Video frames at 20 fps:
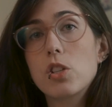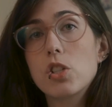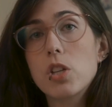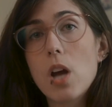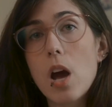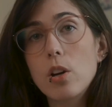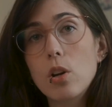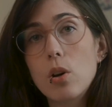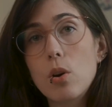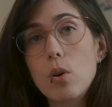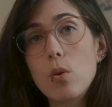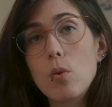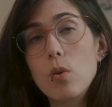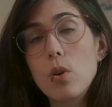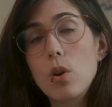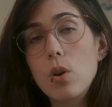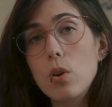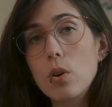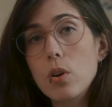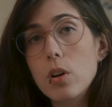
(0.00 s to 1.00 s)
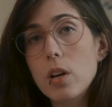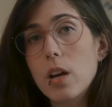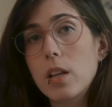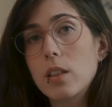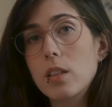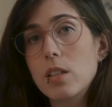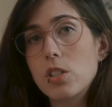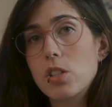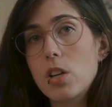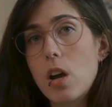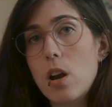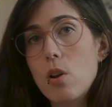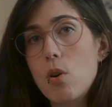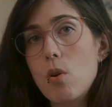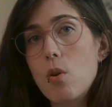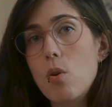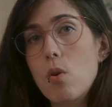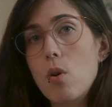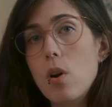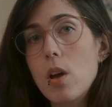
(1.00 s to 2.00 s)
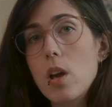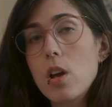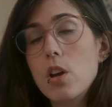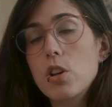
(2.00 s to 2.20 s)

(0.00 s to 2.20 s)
shadow look and the shadow